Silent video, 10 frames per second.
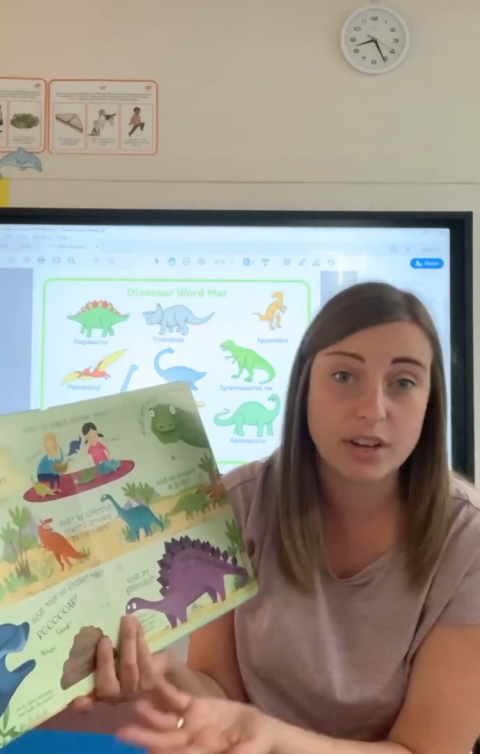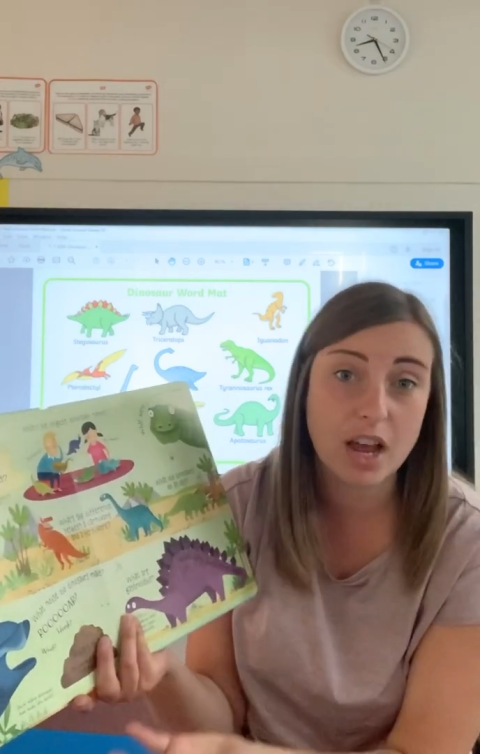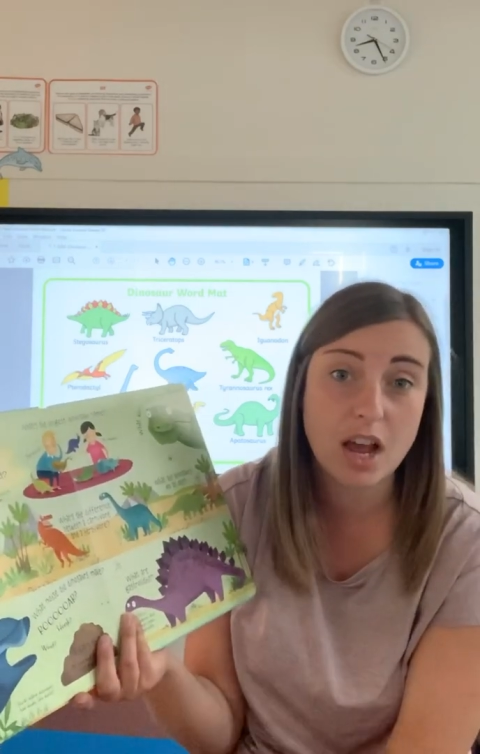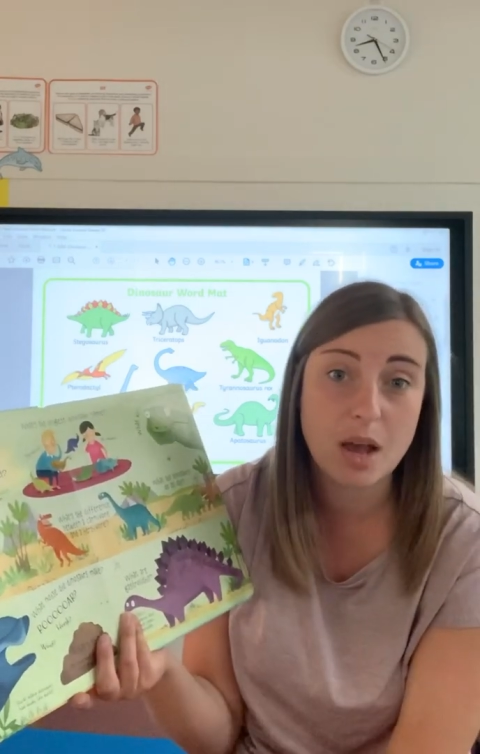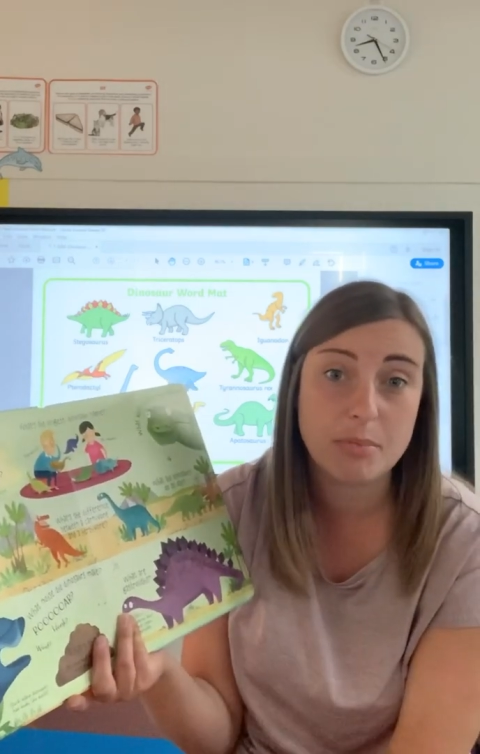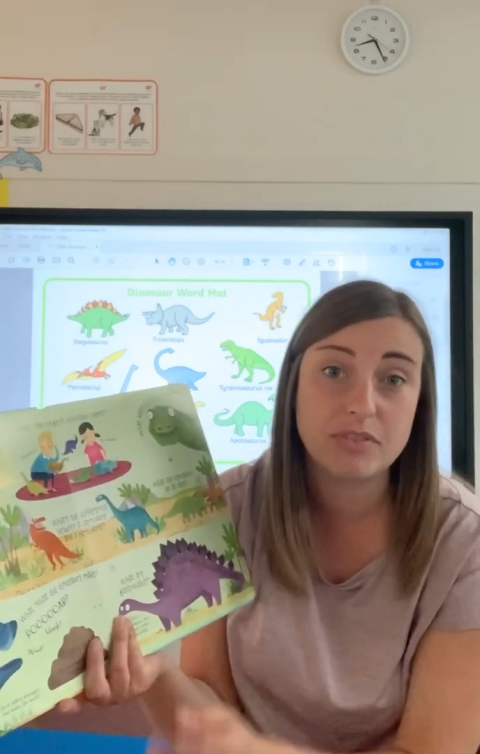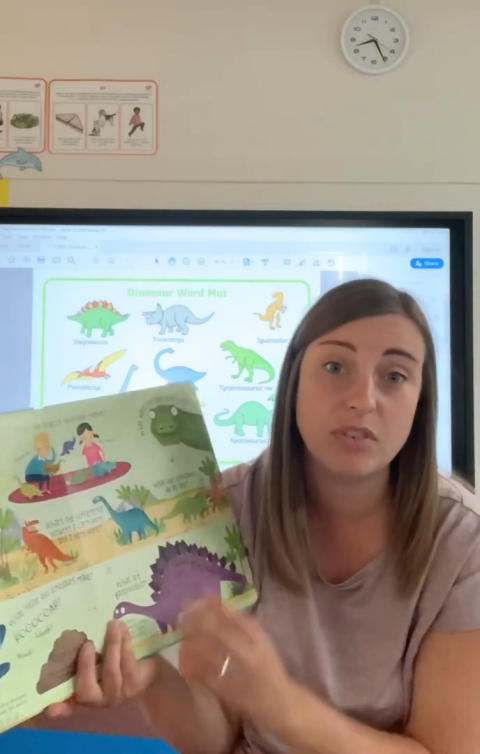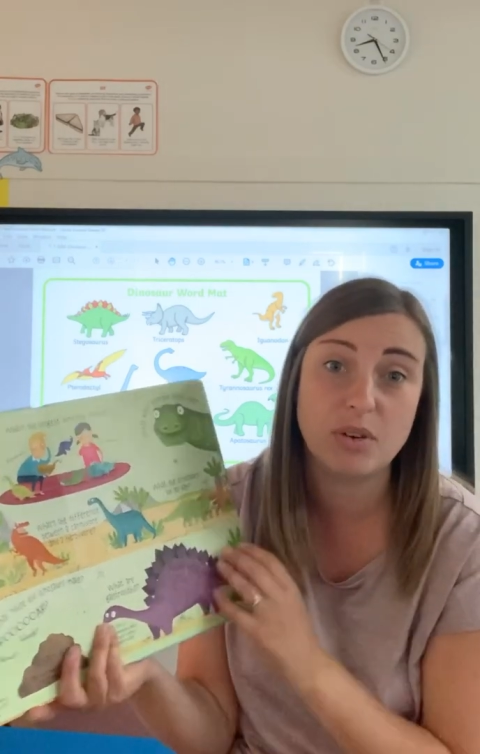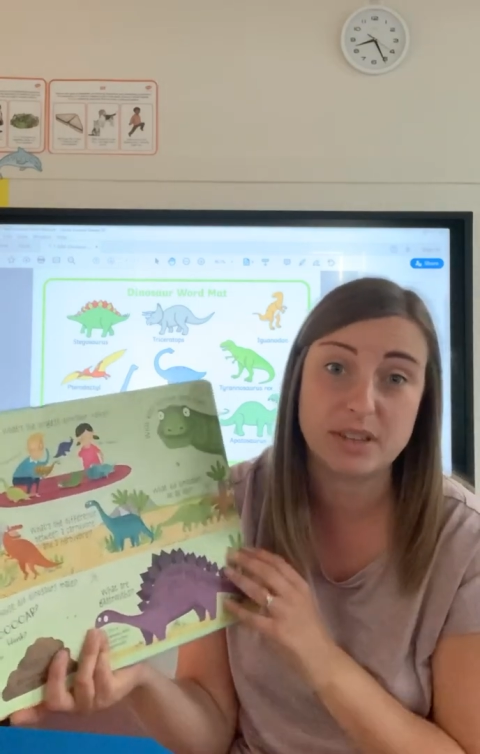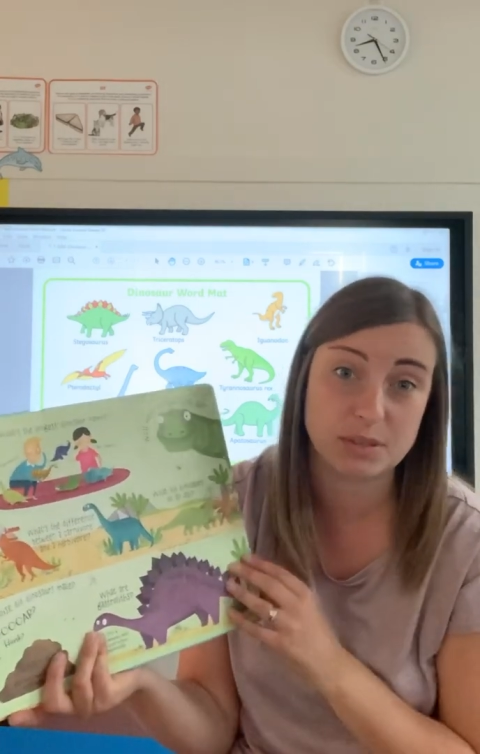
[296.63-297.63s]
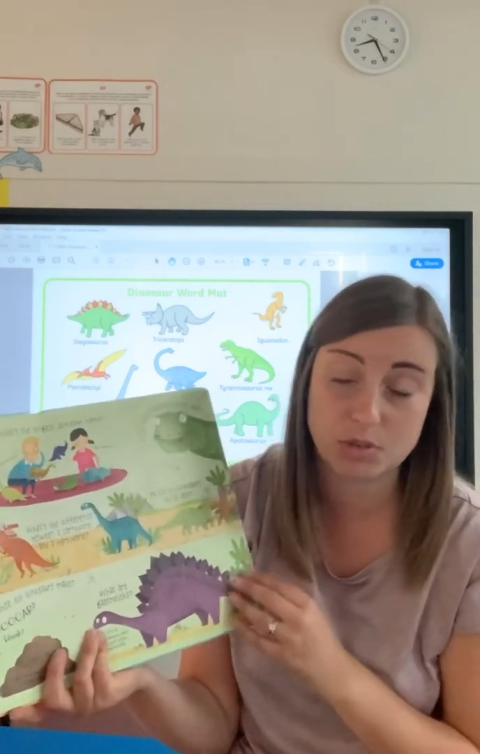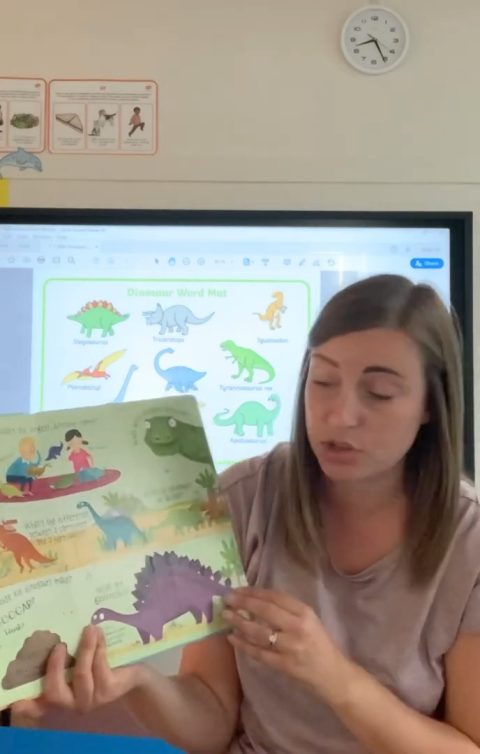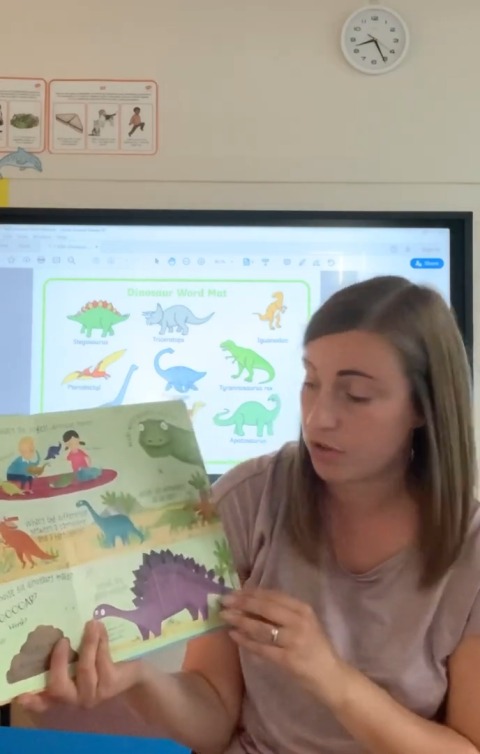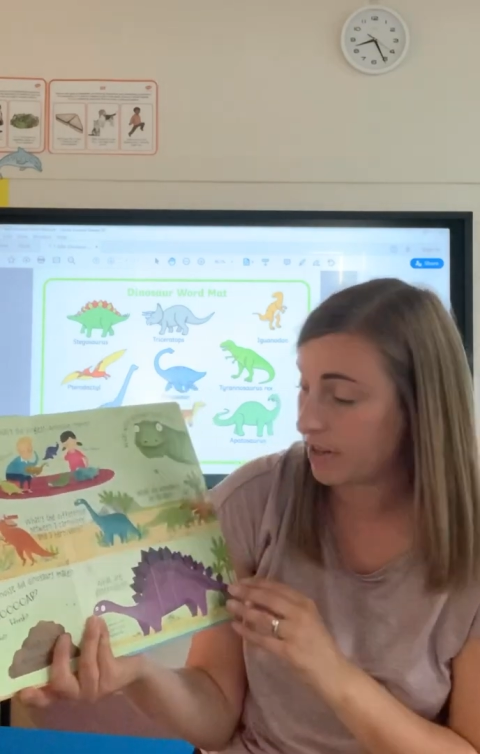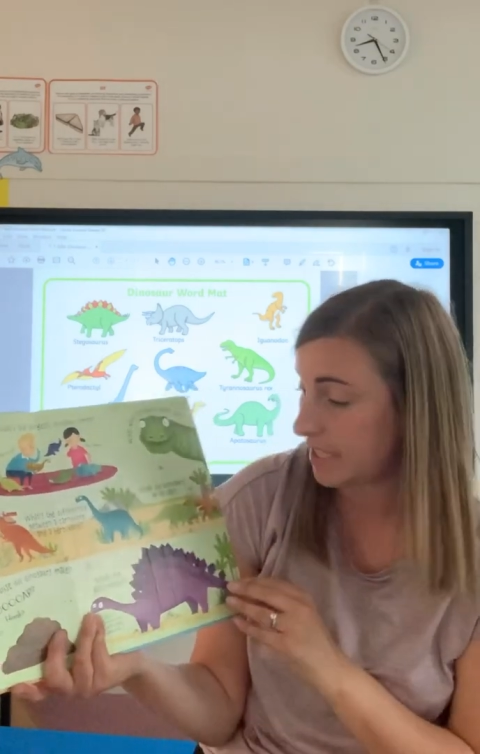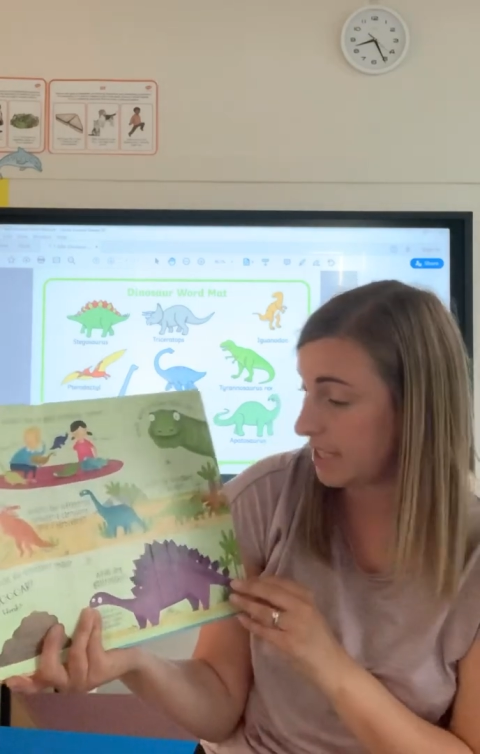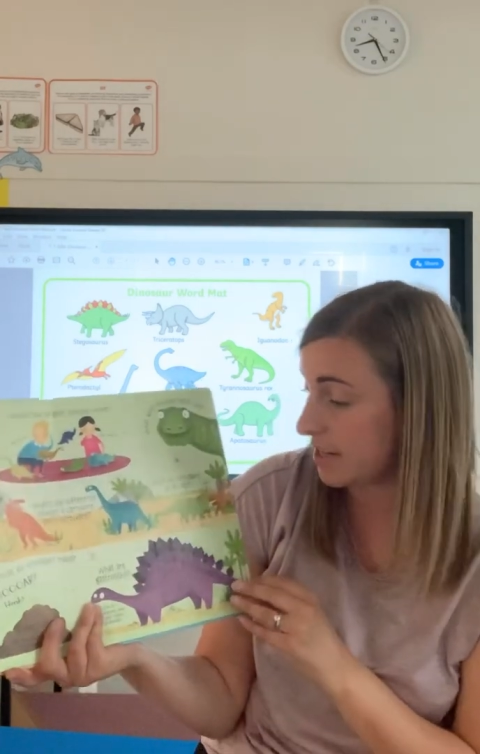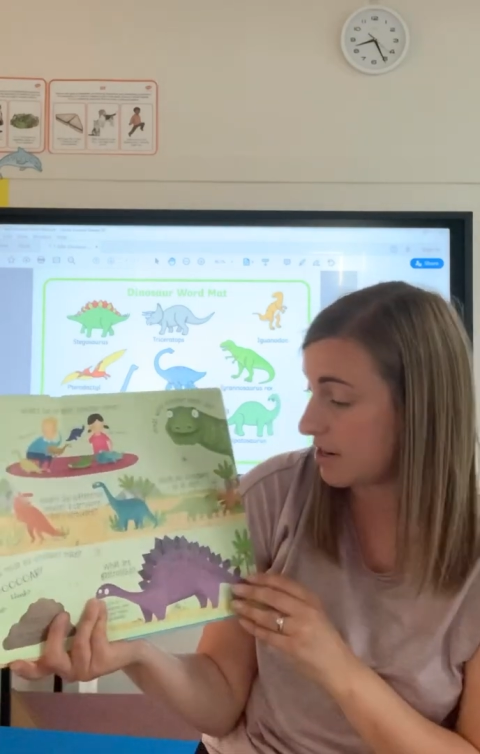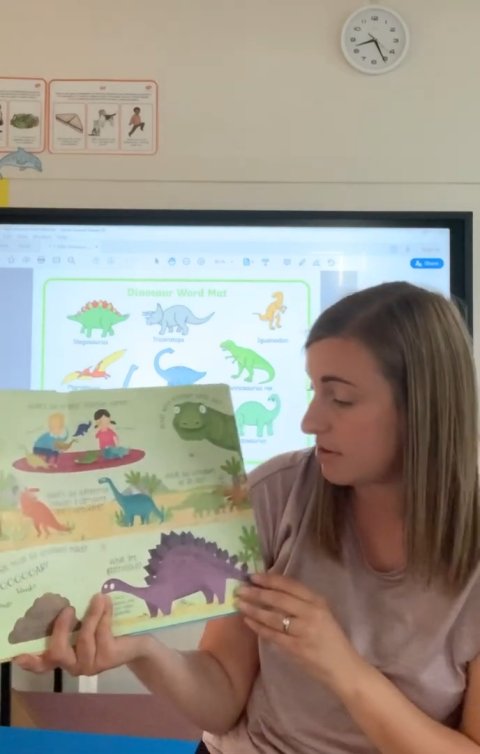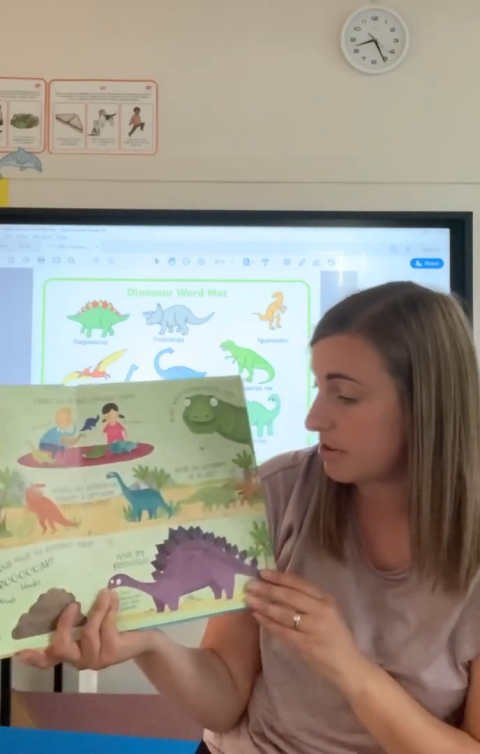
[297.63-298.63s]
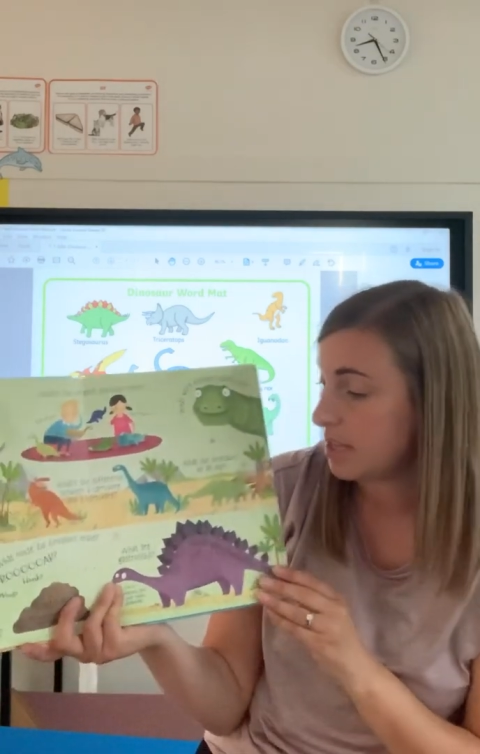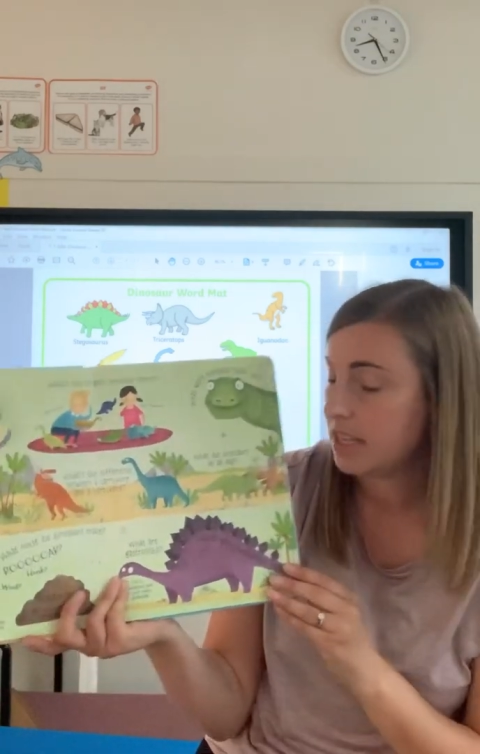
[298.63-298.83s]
herbivore, which I'm sure you already know.